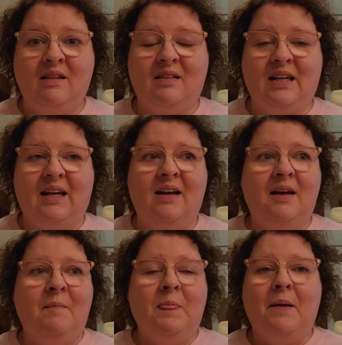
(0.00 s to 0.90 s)
Anthony
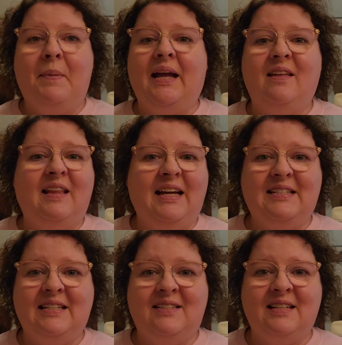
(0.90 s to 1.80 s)
back in the
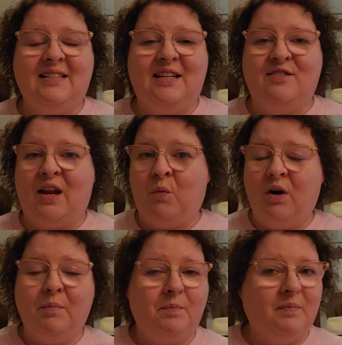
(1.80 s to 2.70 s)
1860s, and
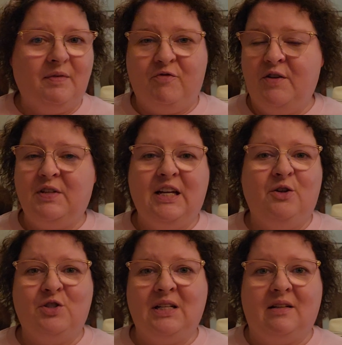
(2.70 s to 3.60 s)
we're 50
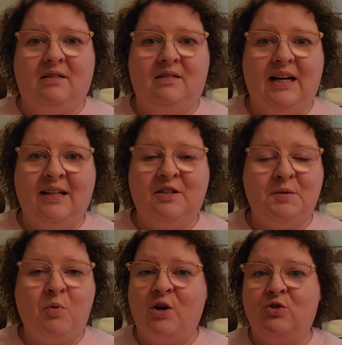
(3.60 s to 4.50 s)
years in at
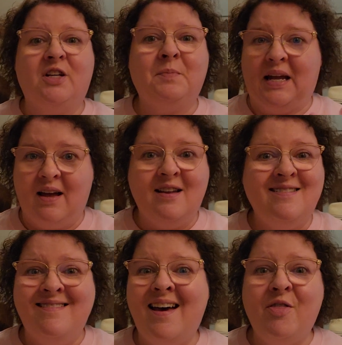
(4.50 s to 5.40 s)
this point. Trust me,
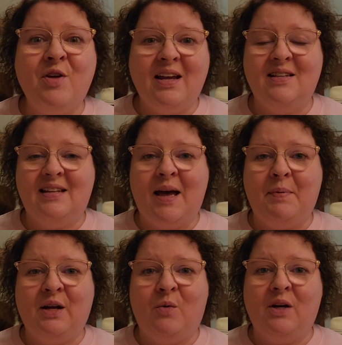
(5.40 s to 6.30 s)
nothing is
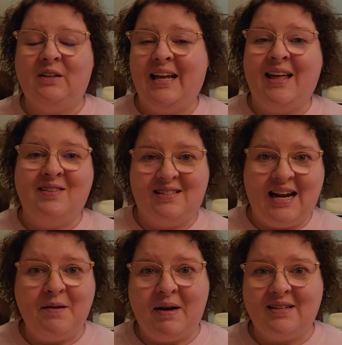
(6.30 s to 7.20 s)
happening quickly, and the
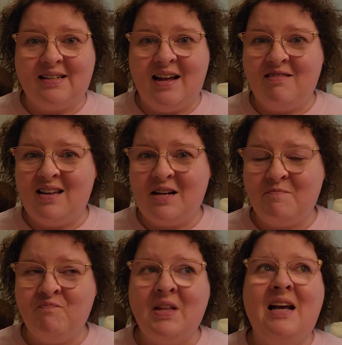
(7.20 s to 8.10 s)
state-by-state
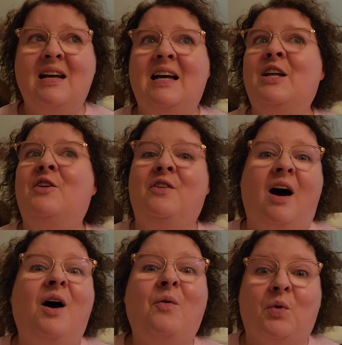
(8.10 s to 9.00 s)
thing,
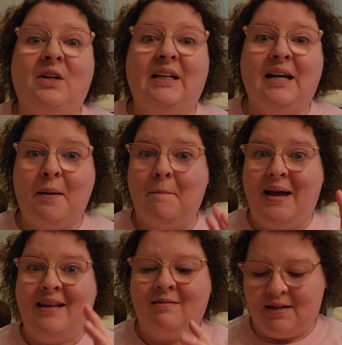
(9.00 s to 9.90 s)
not really
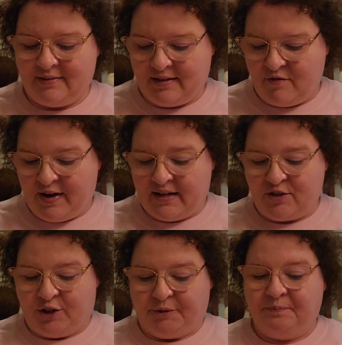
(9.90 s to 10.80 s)
making things any
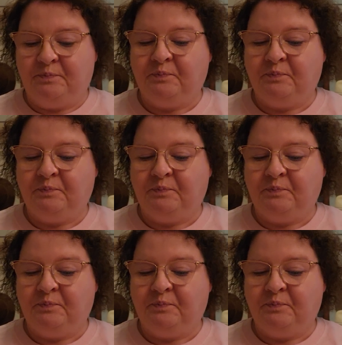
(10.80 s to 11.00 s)
faster.